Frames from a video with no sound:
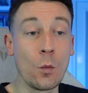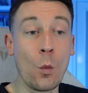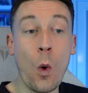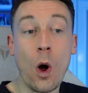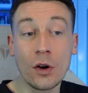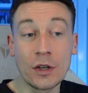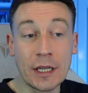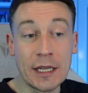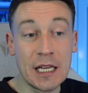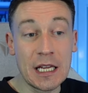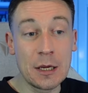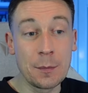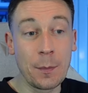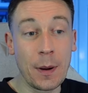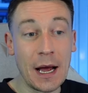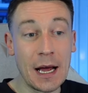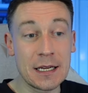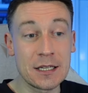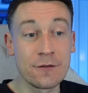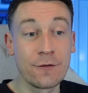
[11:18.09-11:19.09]
1 key
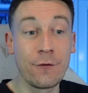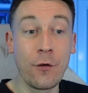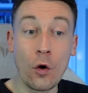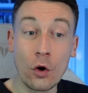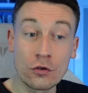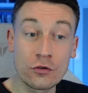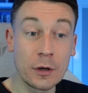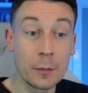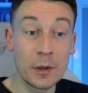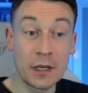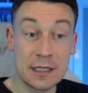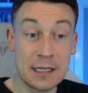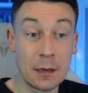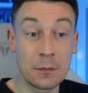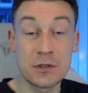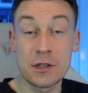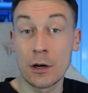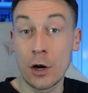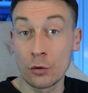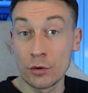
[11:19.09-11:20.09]
pass, 4 dribble
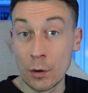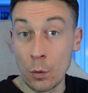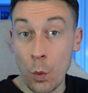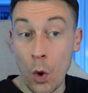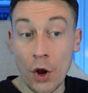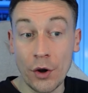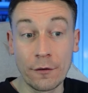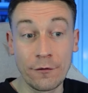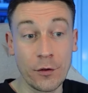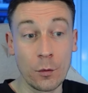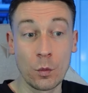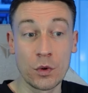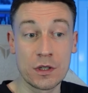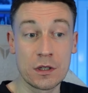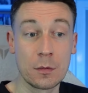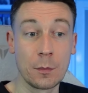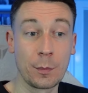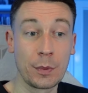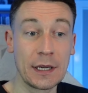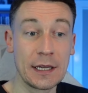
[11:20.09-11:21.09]
attempts, and only 1 of them was
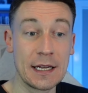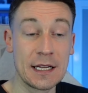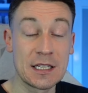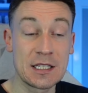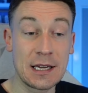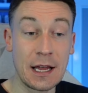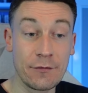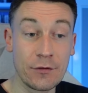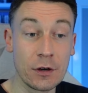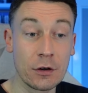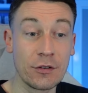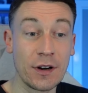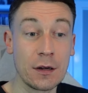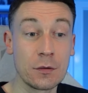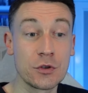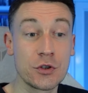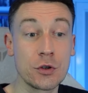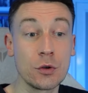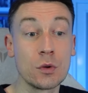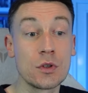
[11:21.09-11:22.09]
completed. 7
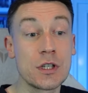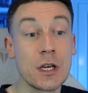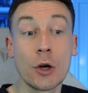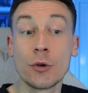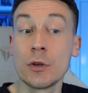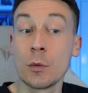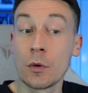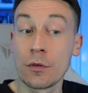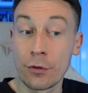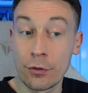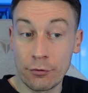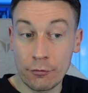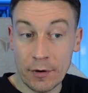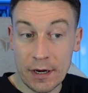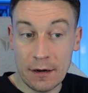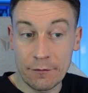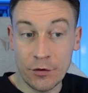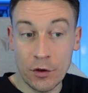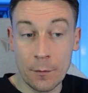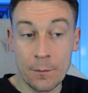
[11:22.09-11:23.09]
ground jewels, he only won
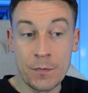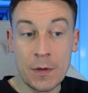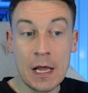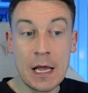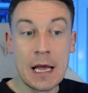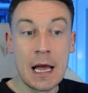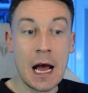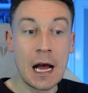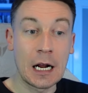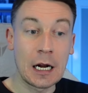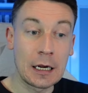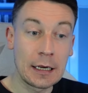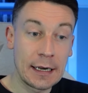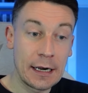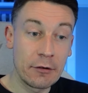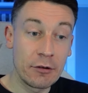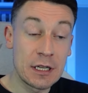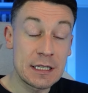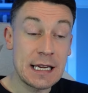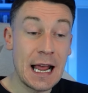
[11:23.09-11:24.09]
3 of them. A
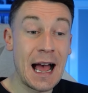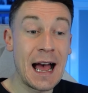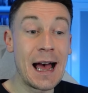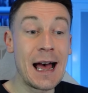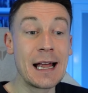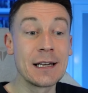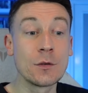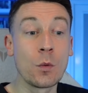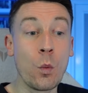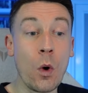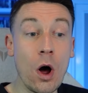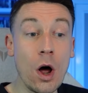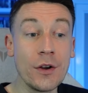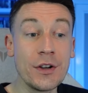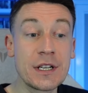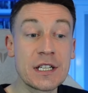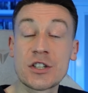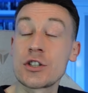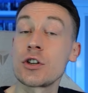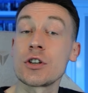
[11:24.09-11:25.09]
clearance and
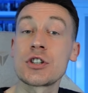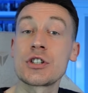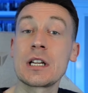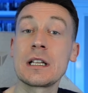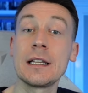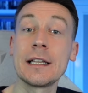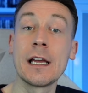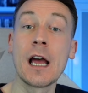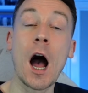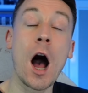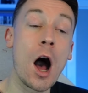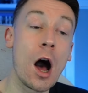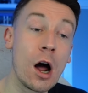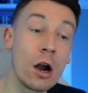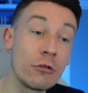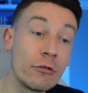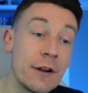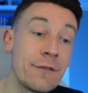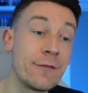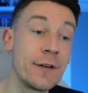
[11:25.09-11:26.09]
1 disgustingly
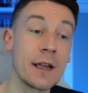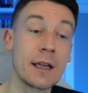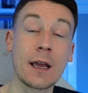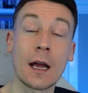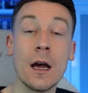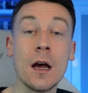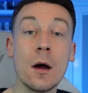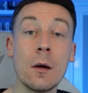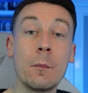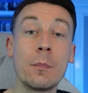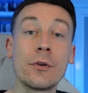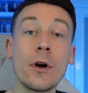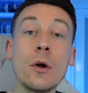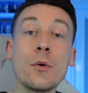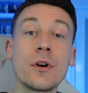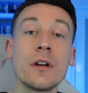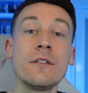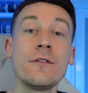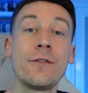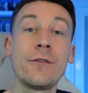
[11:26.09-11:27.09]
horrific
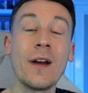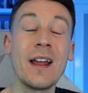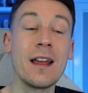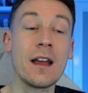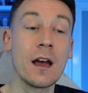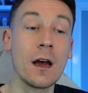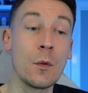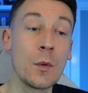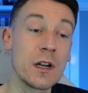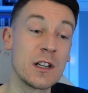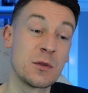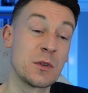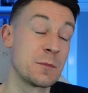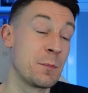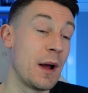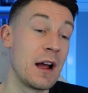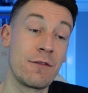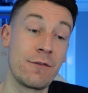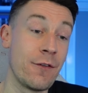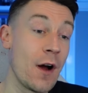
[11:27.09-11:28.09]
broken finger, which was
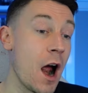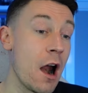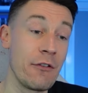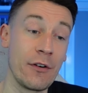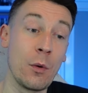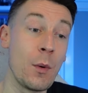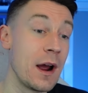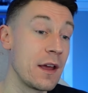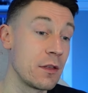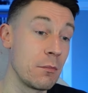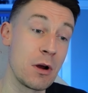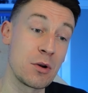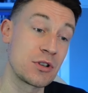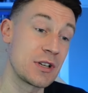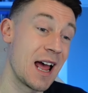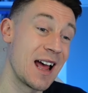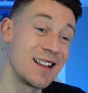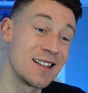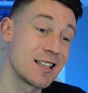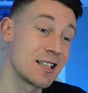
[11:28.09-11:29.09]
by far and away the
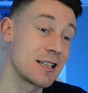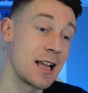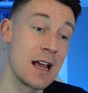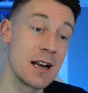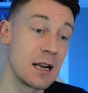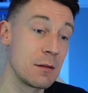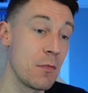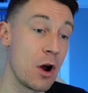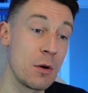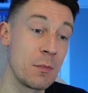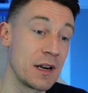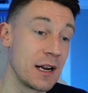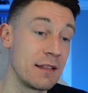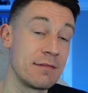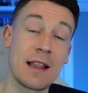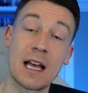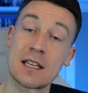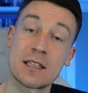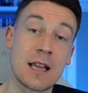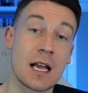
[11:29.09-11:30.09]
most entertaining moment
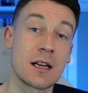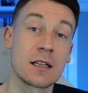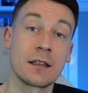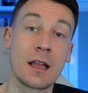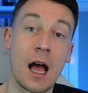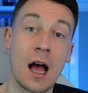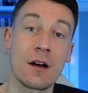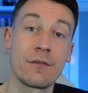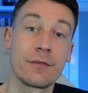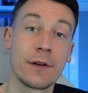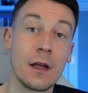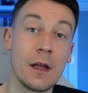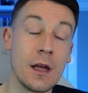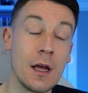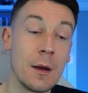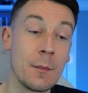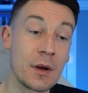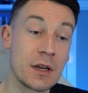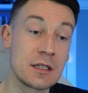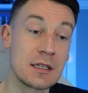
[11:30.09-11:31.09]
in that second half.
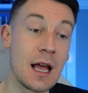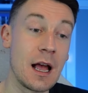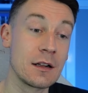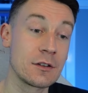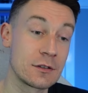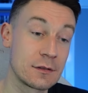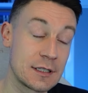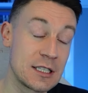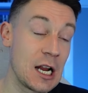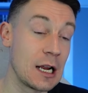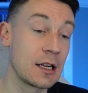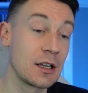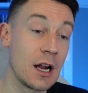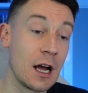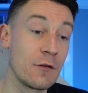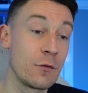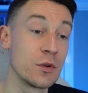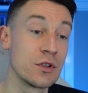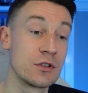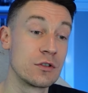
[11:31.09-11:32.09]
Because that second
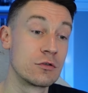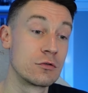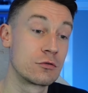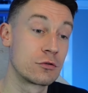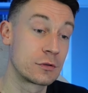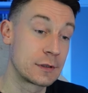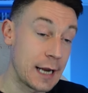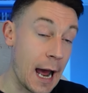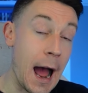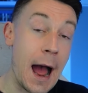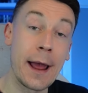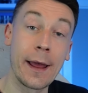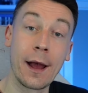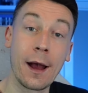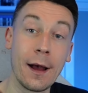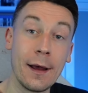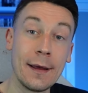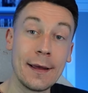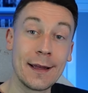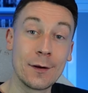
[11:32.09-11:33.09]
half was
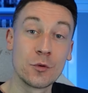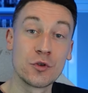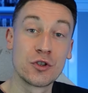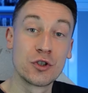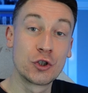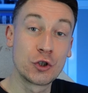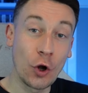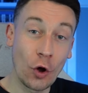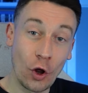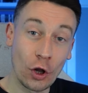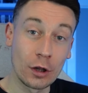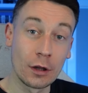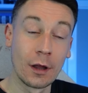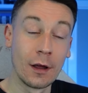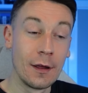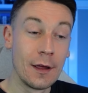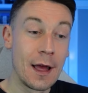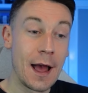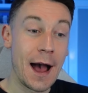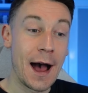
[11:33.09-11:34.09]
dire. It was dull.
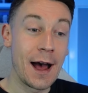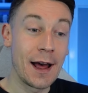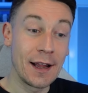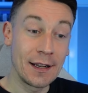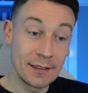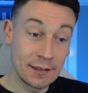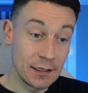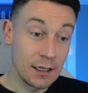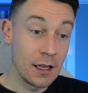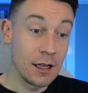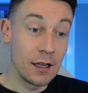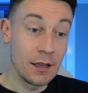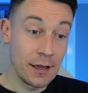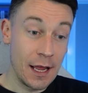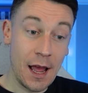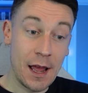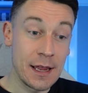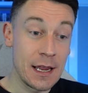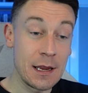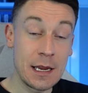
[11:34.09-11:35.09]
And
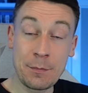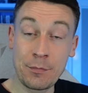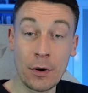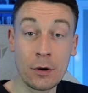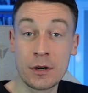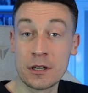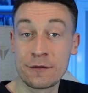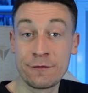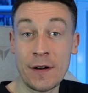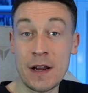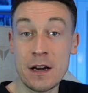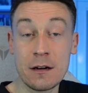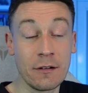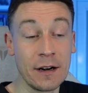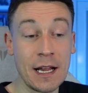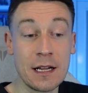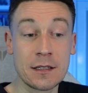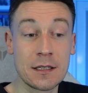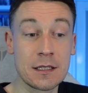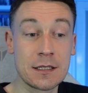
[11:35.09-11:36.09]
he broke his finger
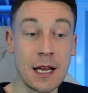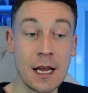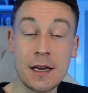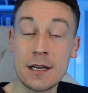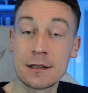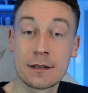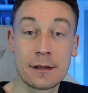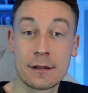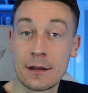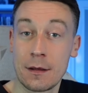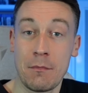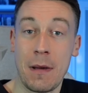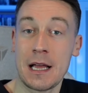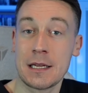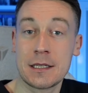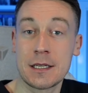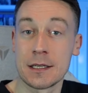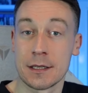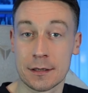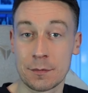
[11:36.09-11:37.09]
and entertained the
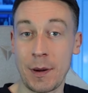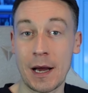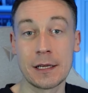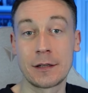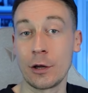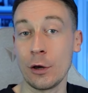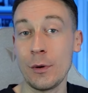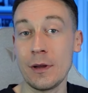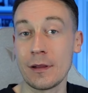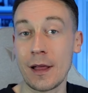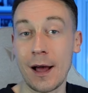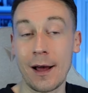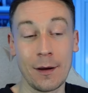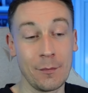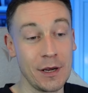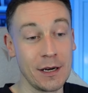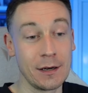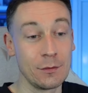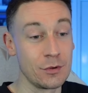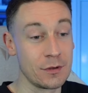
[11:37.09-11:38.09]
masses by doing that. I
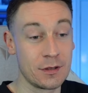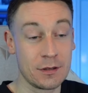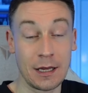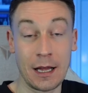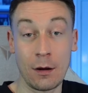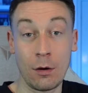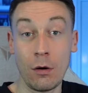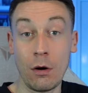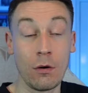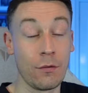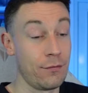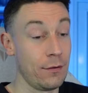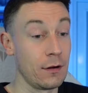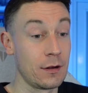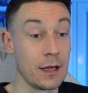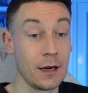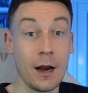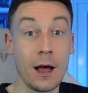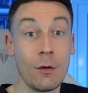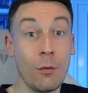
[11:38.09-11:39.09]
mean, it was like, oh,
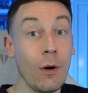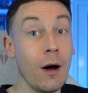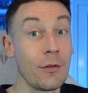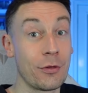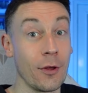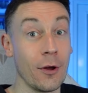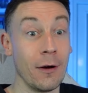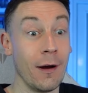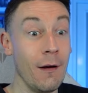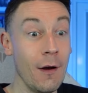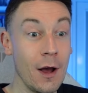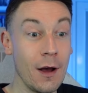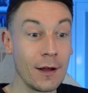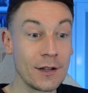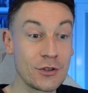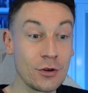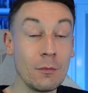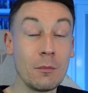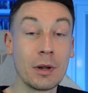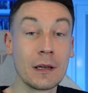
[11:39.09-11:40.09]
fucking hell. What the?
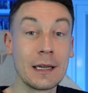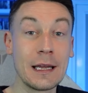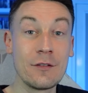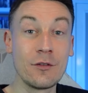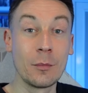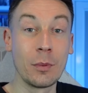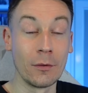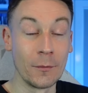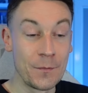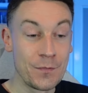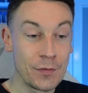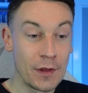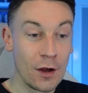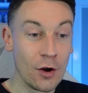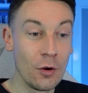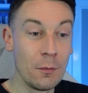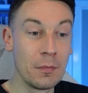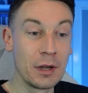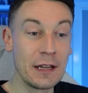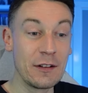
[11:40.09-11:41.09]
It's unbelievable.
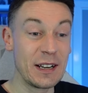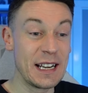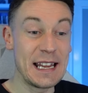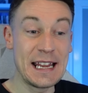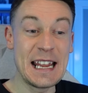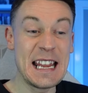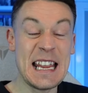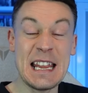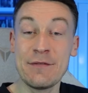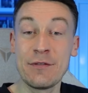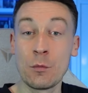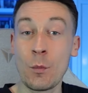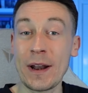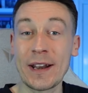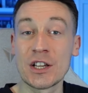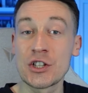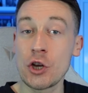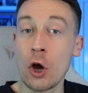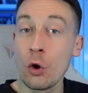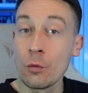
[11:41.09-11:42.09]
Unbelievable. He even went
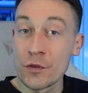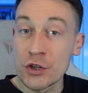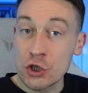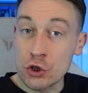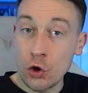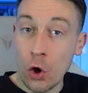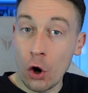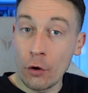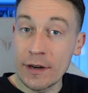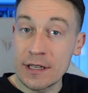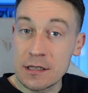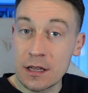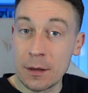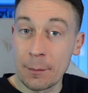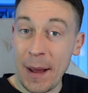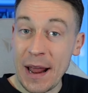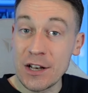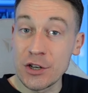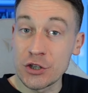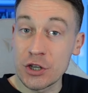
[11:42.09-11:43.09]
and told the story to the
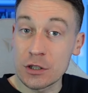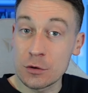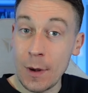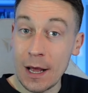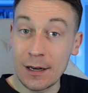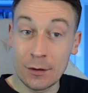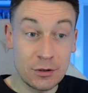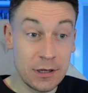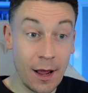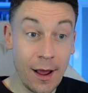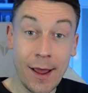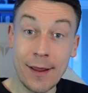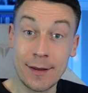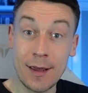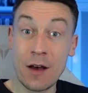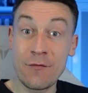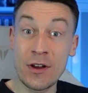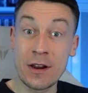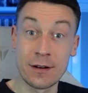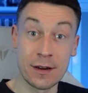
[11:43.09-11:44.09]
bench as well. He was like, hey,
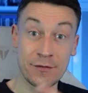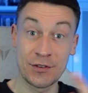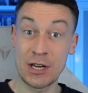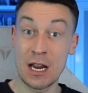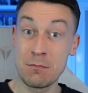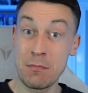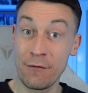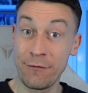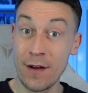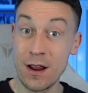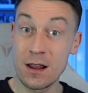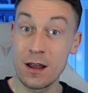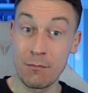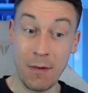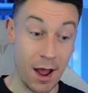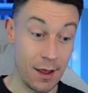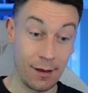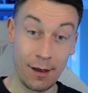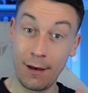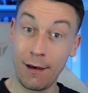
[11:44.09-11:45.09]
Kevin, you've seen my finger,
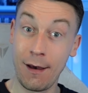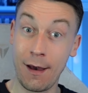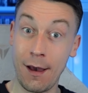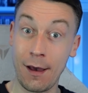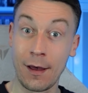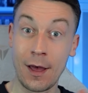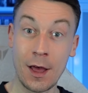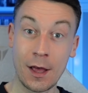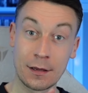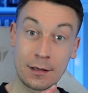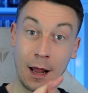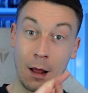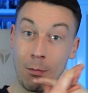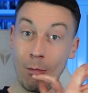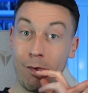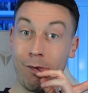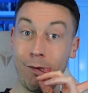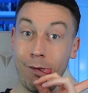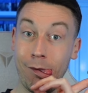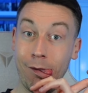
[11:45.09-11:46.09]
mate. It's like,
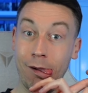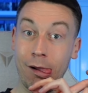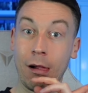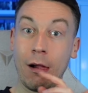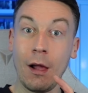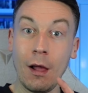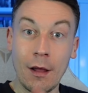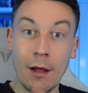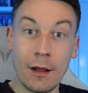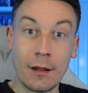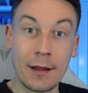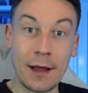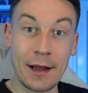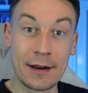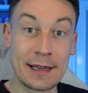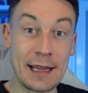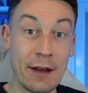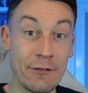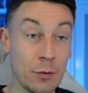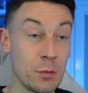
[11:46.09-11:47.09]
ugh.
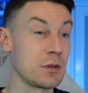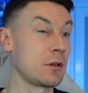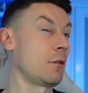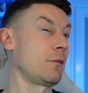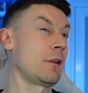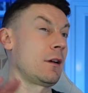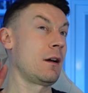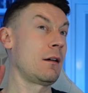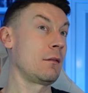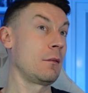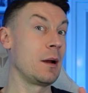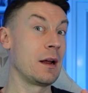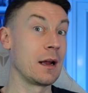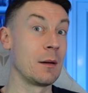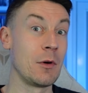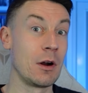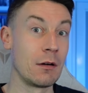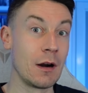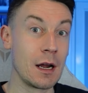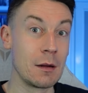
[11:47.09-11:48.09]
And Kevin was like, oh, right,
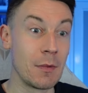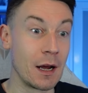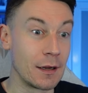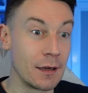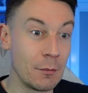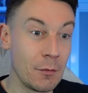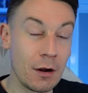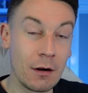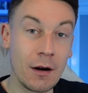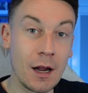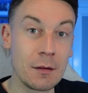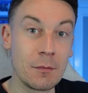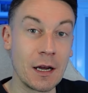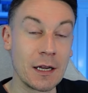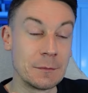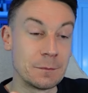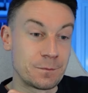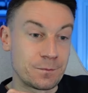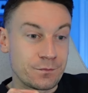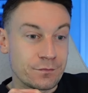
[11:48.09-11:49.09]
I'm all right, mate. I'm all right, mate.